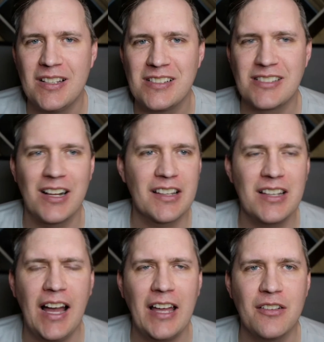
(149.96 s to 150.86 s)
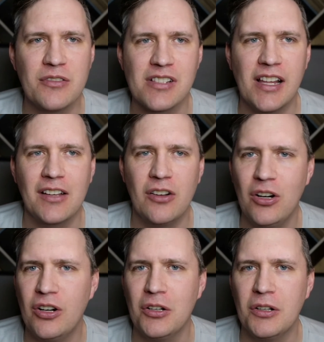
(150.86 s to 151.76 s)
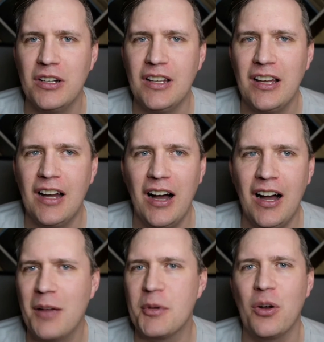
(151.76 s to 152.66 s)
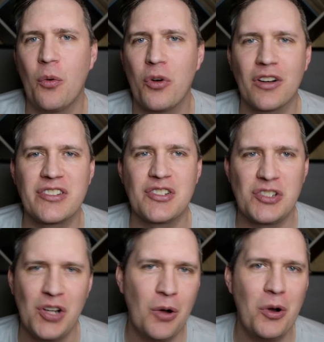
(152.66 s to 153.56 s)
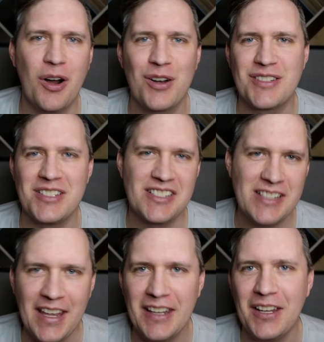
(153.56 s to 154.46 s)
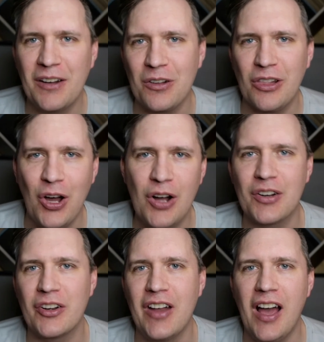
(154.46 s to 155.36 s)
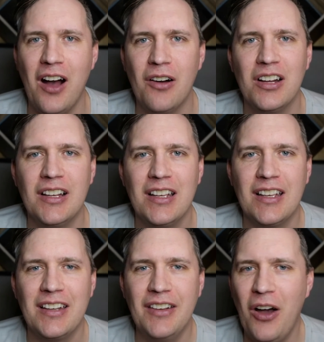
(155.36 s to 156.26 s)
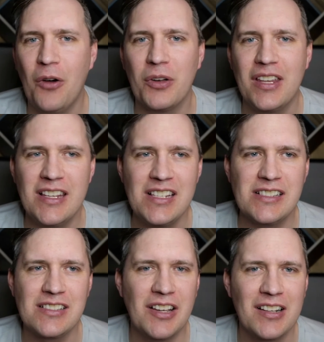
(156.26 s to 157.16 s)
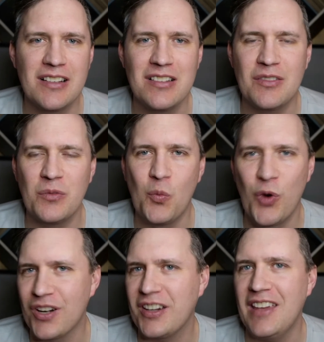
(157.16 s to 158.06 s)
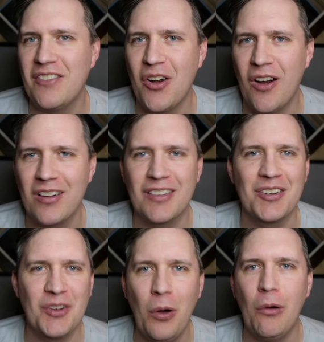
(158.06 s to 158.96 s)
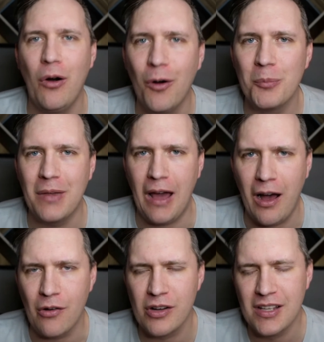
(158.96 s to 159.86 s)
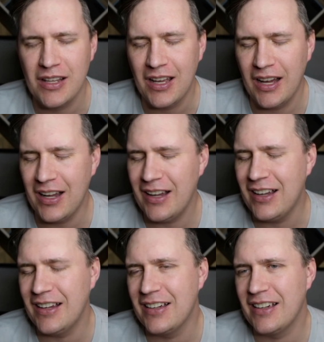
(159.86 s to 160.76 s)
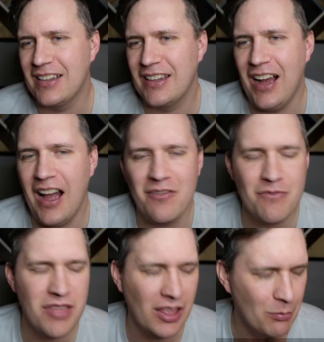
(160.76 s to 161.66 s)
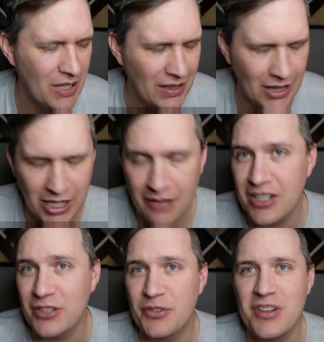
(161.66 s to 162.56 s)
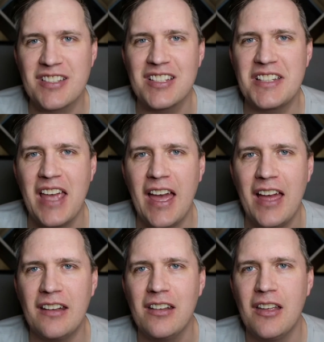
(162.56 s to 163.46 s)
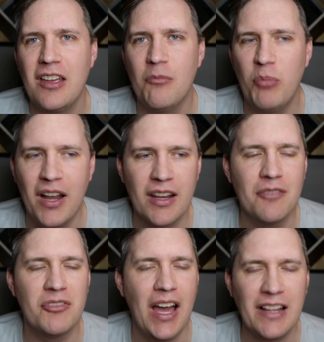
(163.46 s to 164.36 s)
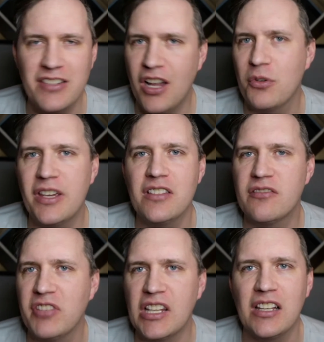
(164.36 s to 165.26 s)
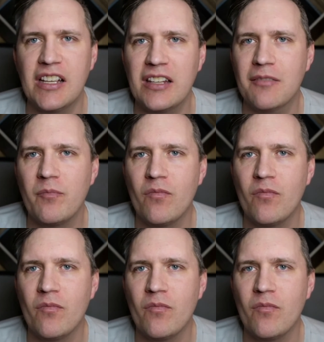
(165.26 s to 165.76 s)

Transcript: It's not a guy who's like, oh, I'm going to work so hard to stay here longer now. No, he's going to work even harder to go home now. I've been loving Chris Kattan, but if that's how he's feeling,